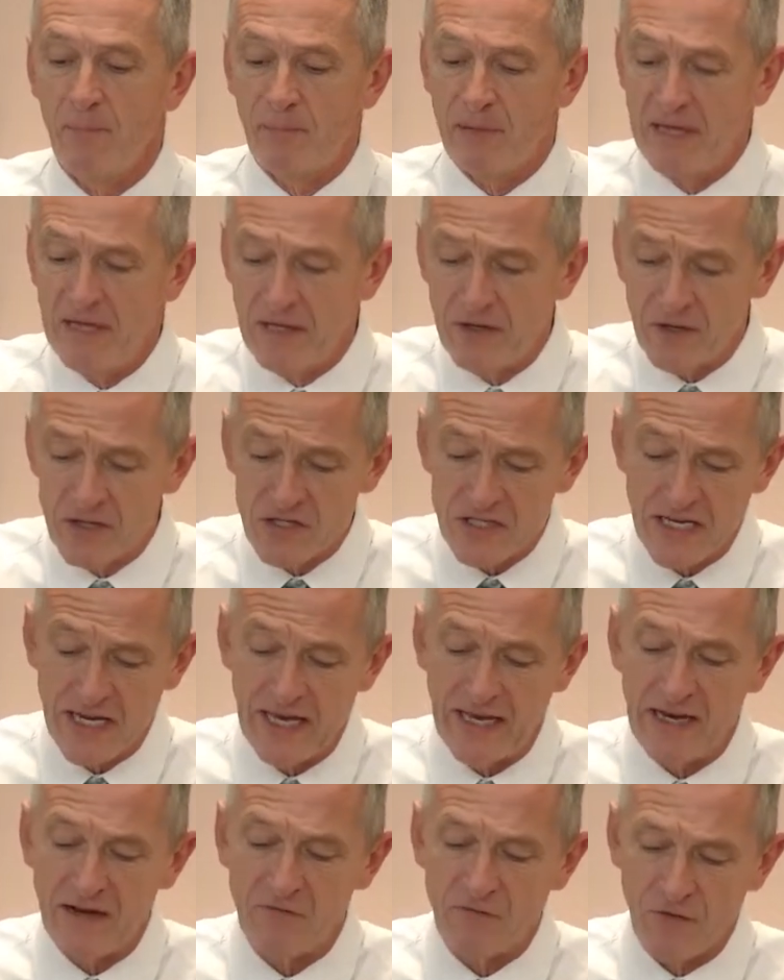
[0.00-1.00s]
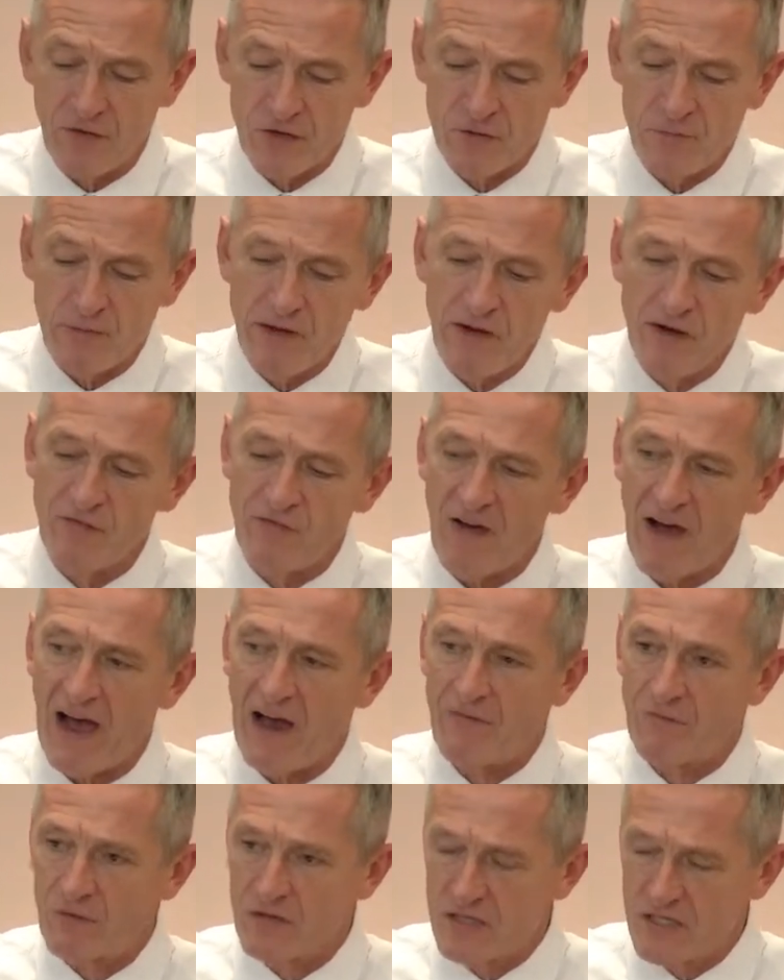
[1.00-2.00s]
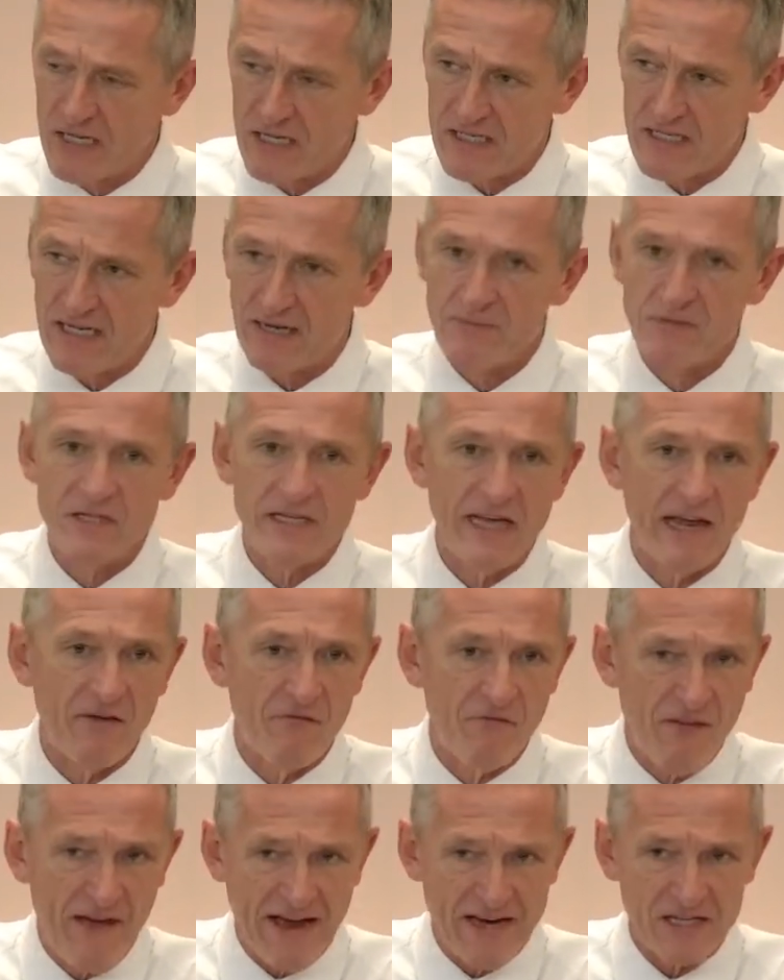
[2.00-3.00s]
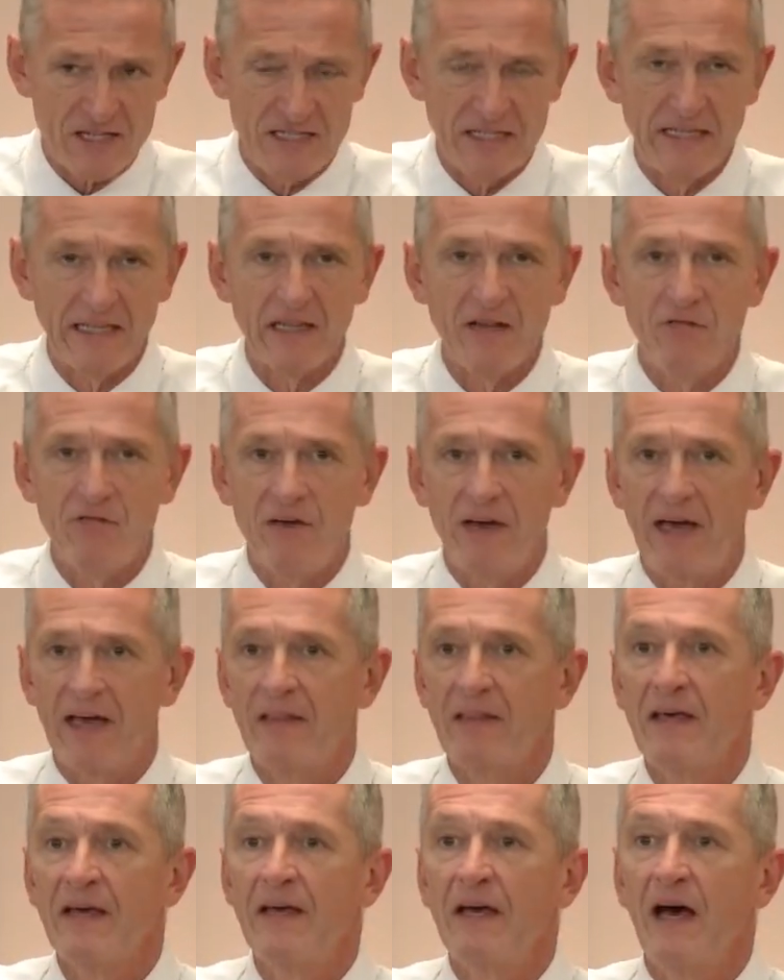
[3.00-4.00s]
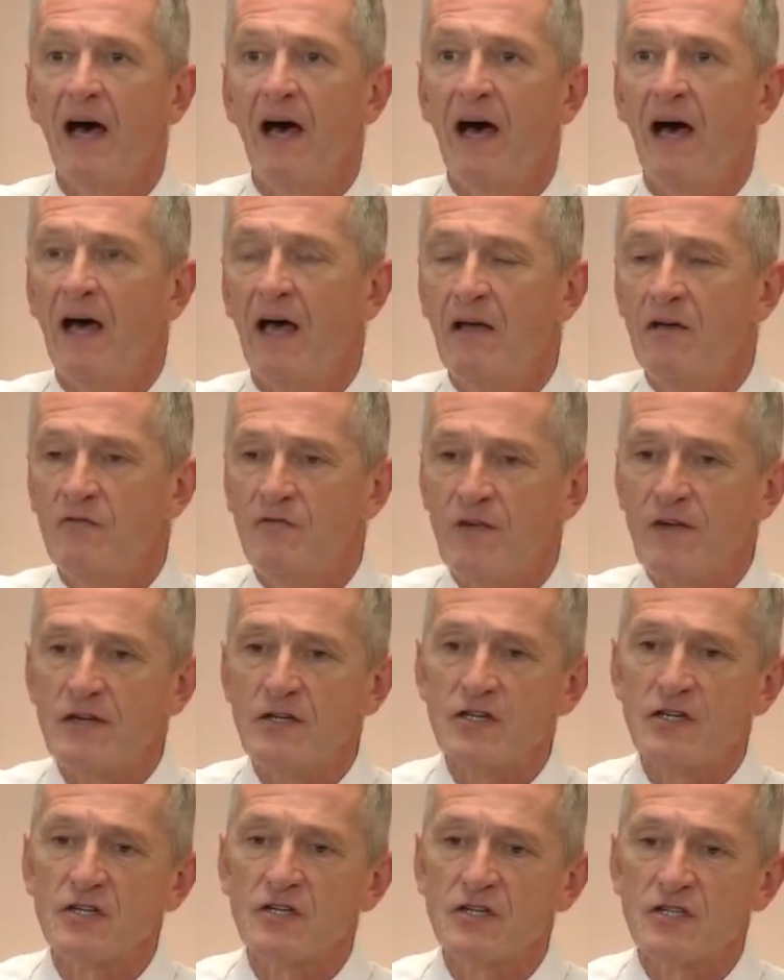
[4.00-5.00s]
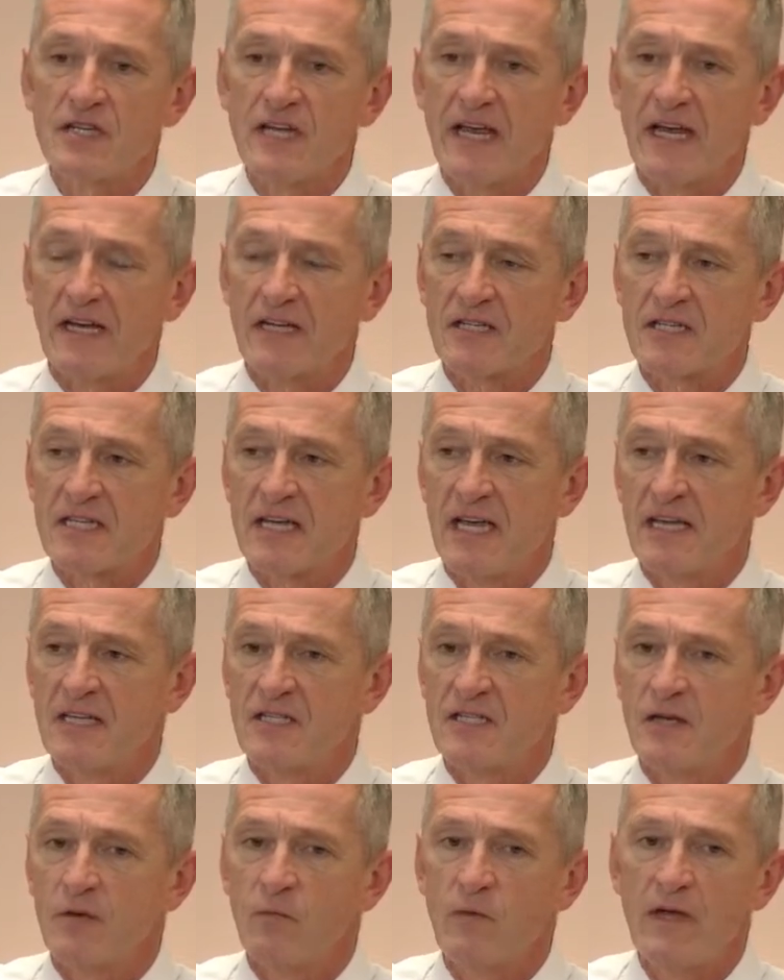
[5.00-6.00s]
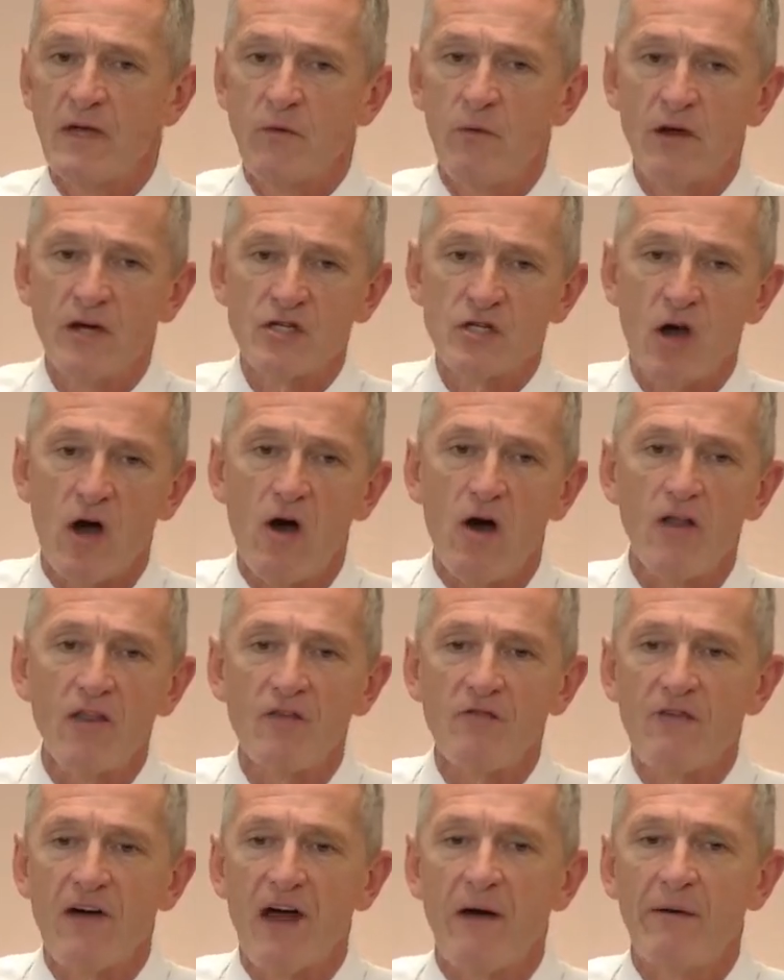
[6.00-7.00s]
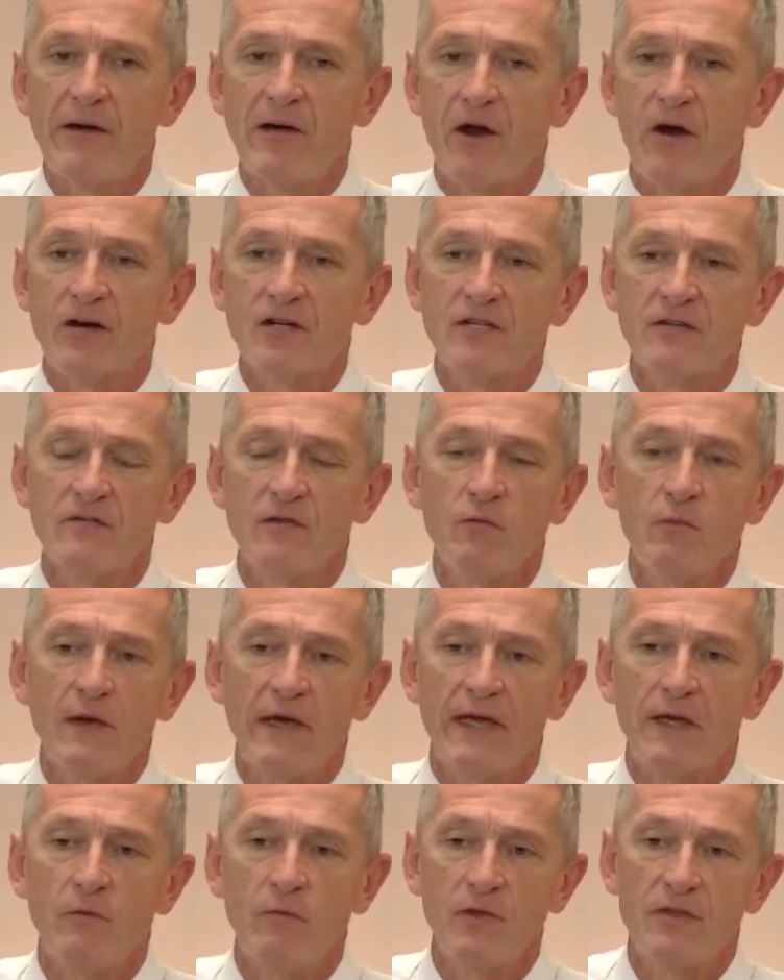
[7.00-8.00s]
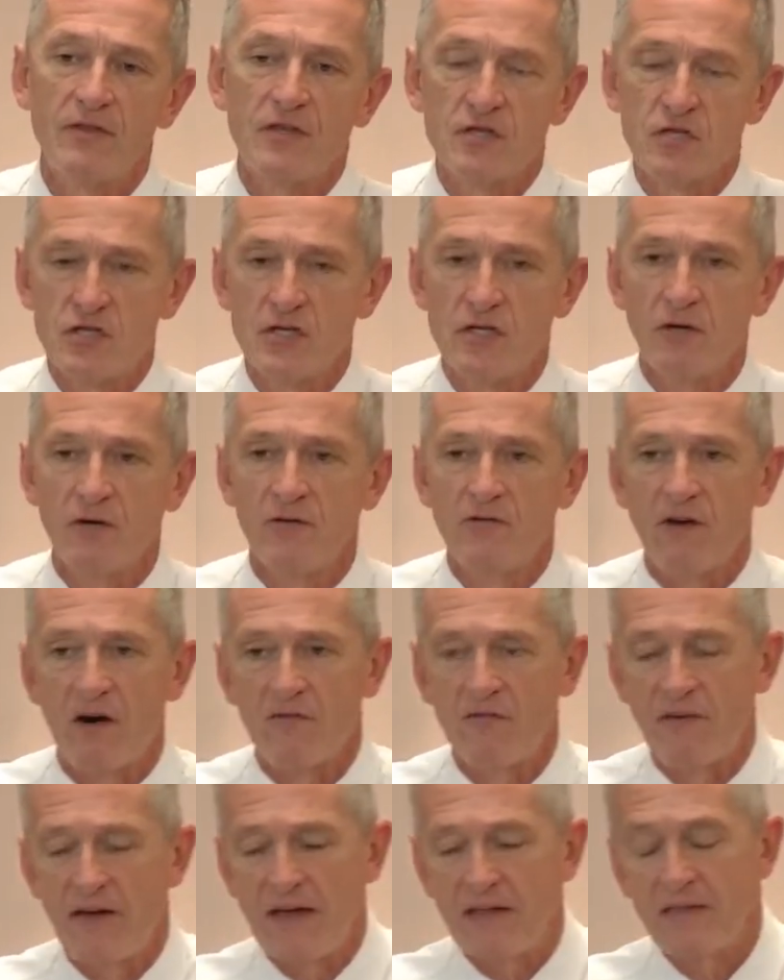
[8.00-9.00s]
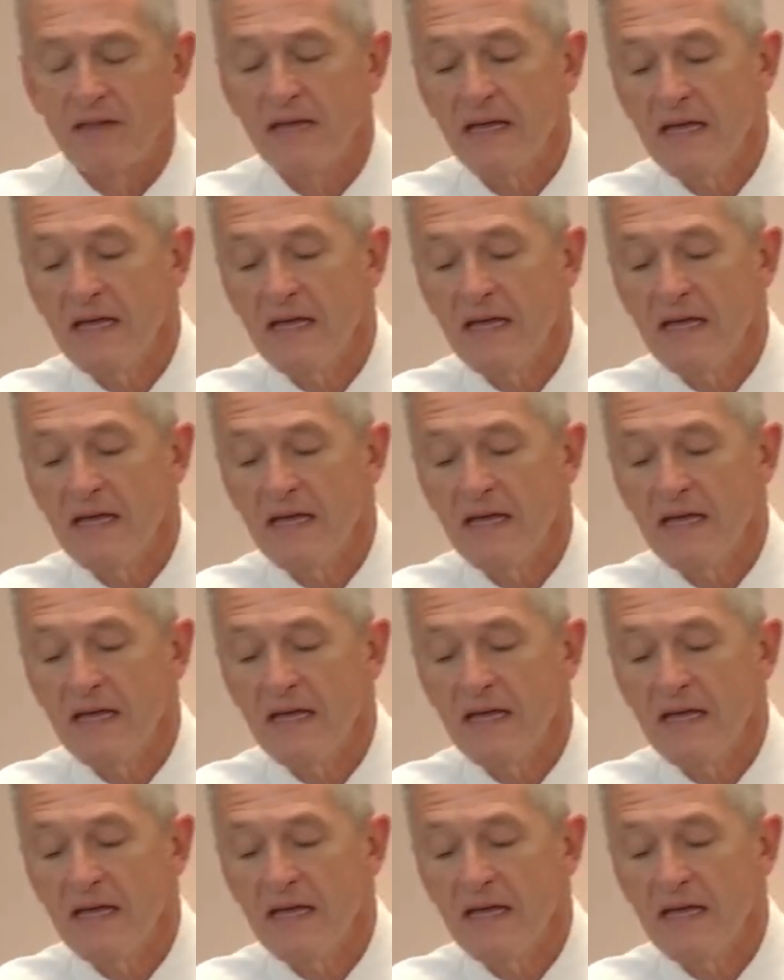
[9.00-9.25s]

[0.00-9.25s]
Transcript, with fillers: Peter said in First Peter five, resist him steadfastly in the faith. Uh, Ephesians six says that we quench all the fiery darts of the wicked with the shield of our faith.